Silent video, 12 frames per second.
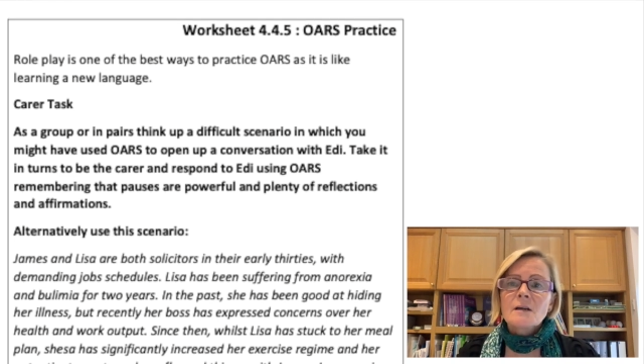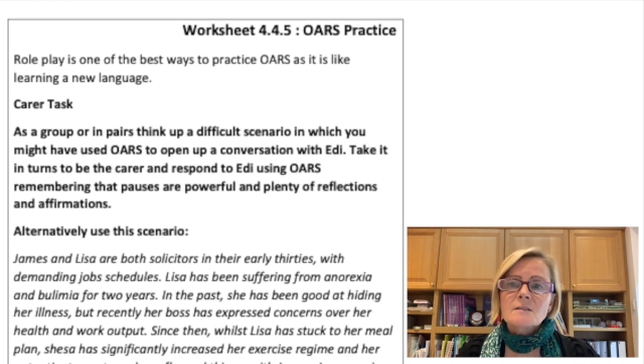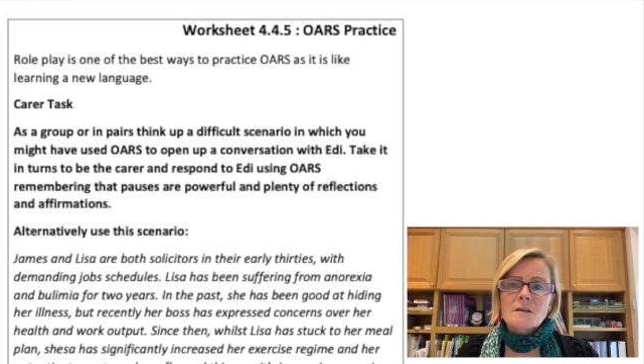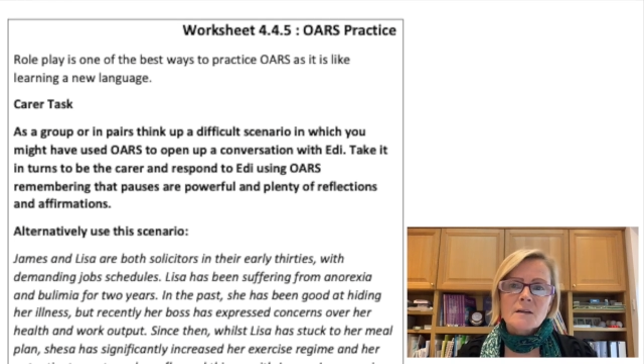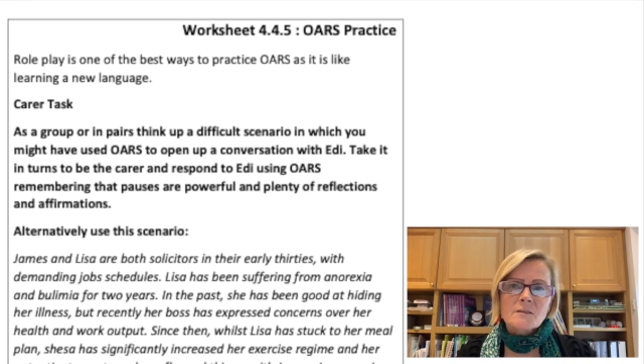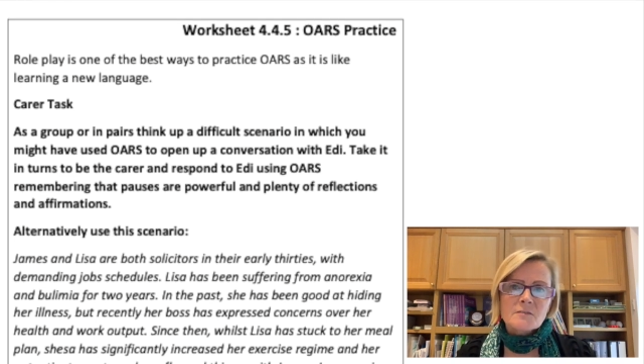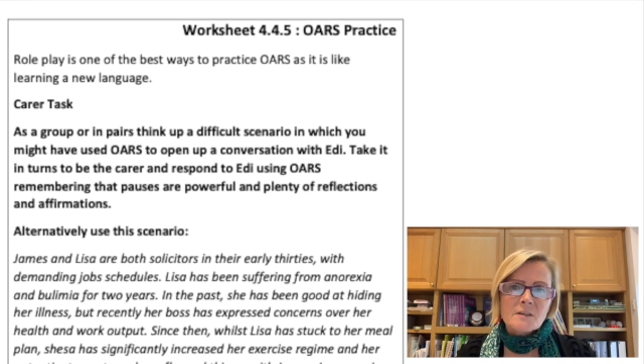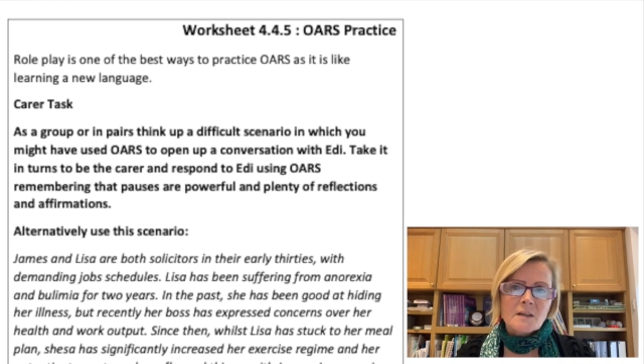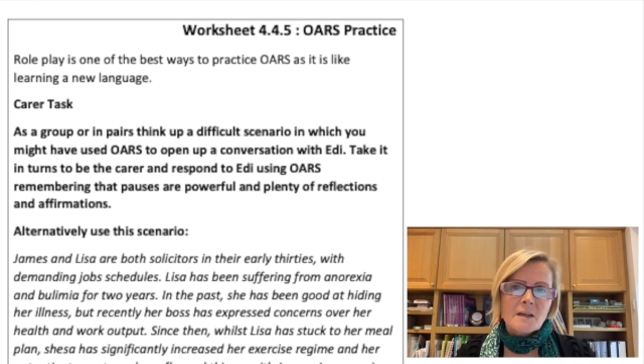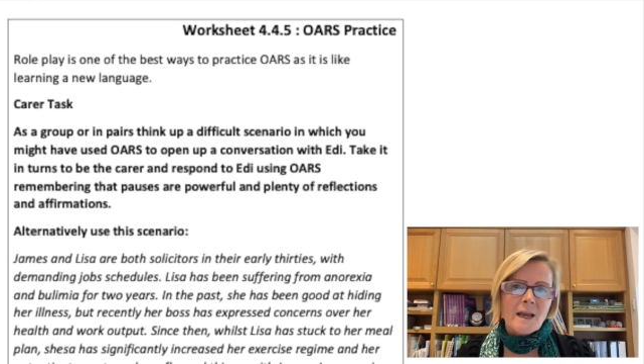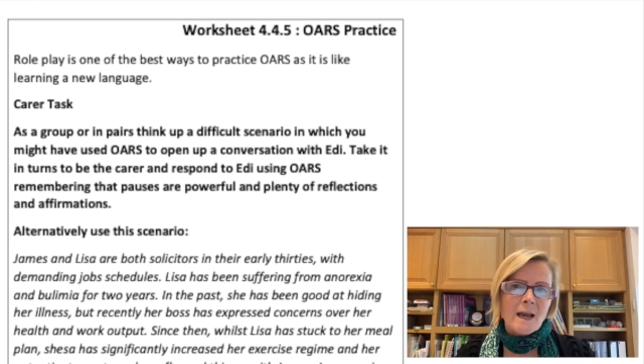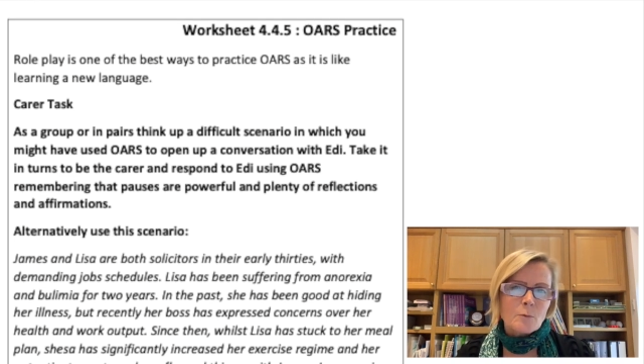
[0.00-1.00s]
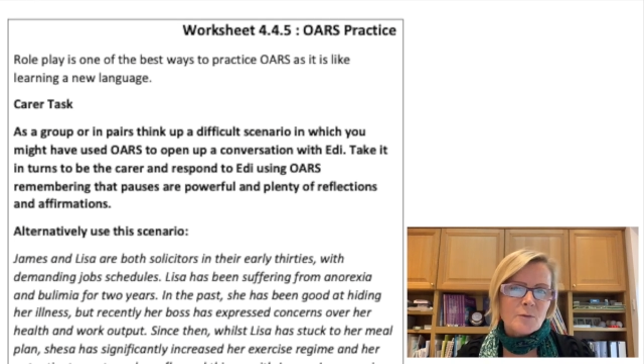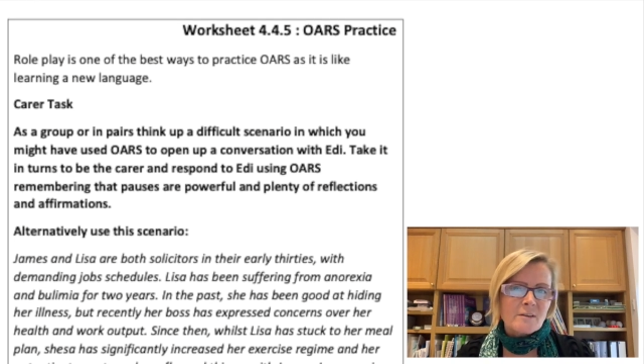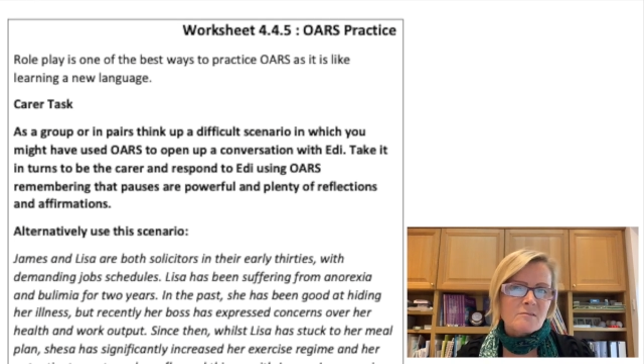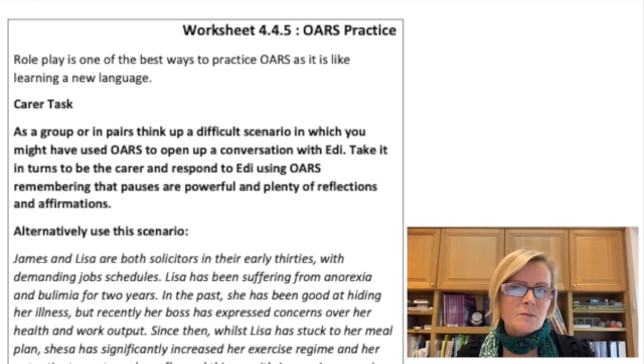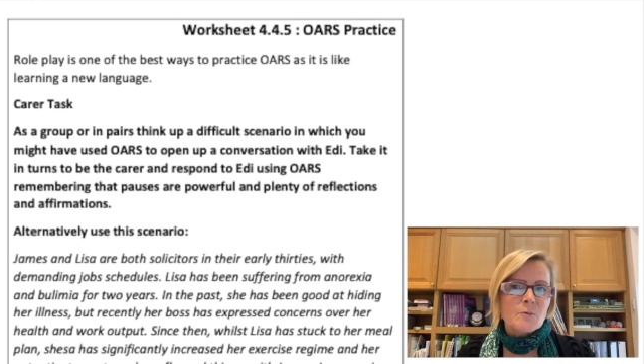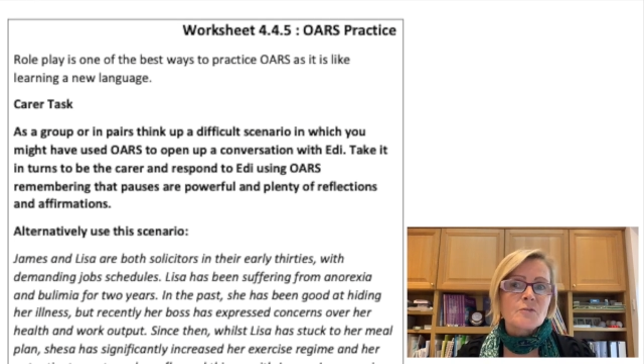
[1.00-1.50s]
It's kind of thinking, how would they
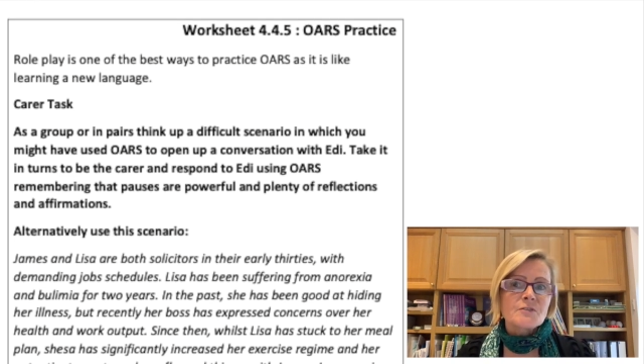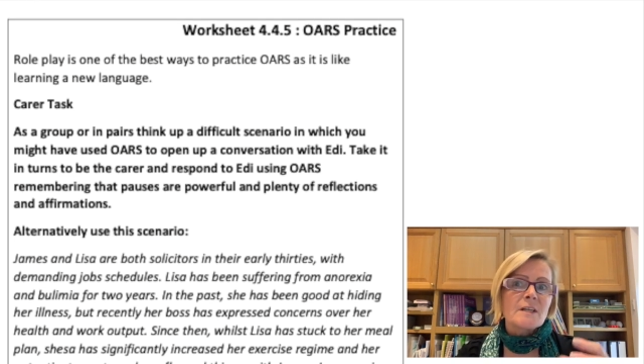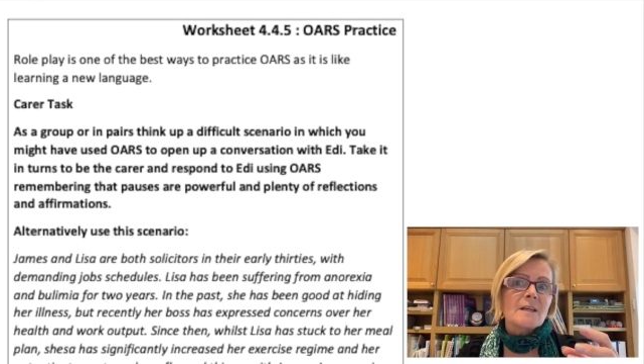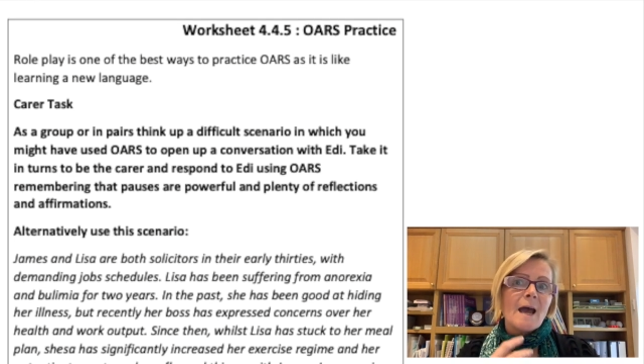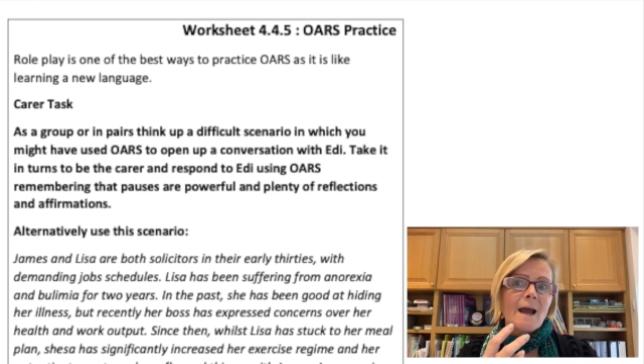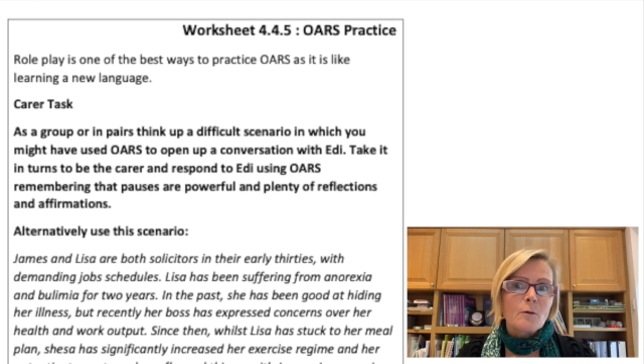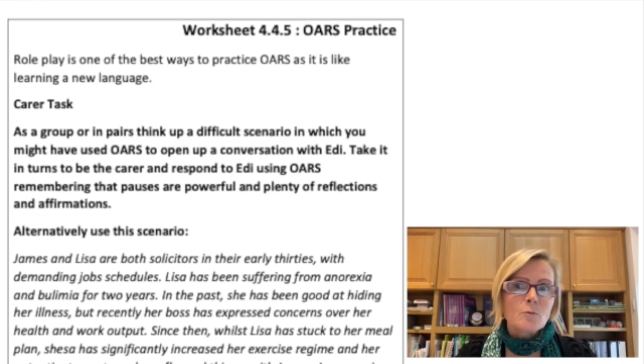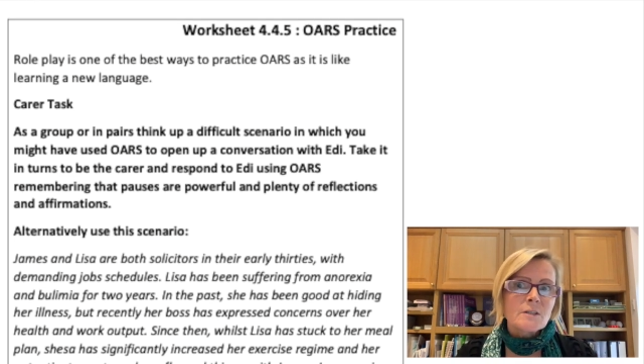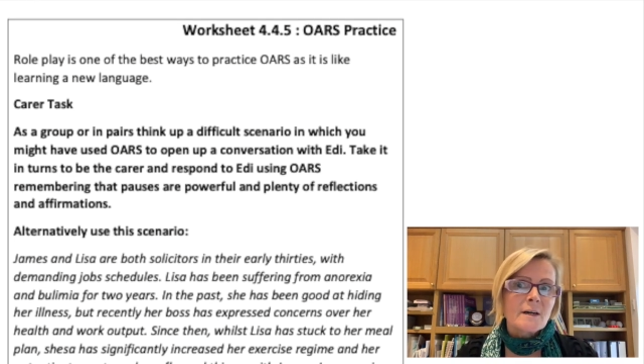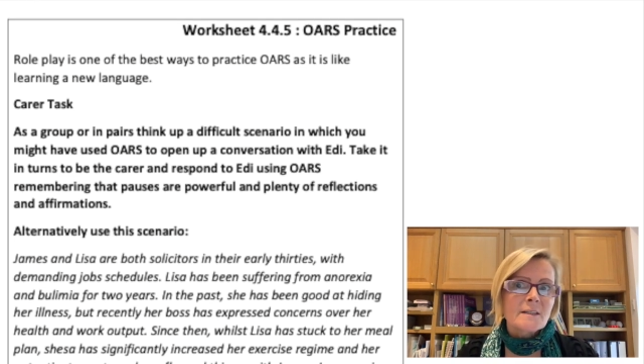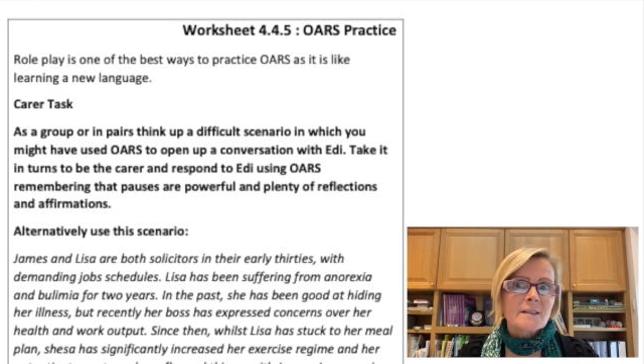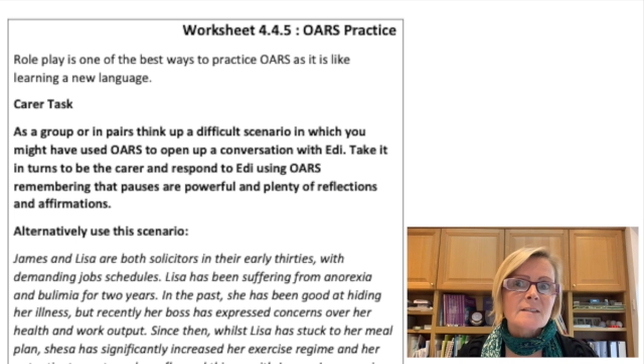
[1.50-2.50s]
respond, and then how would I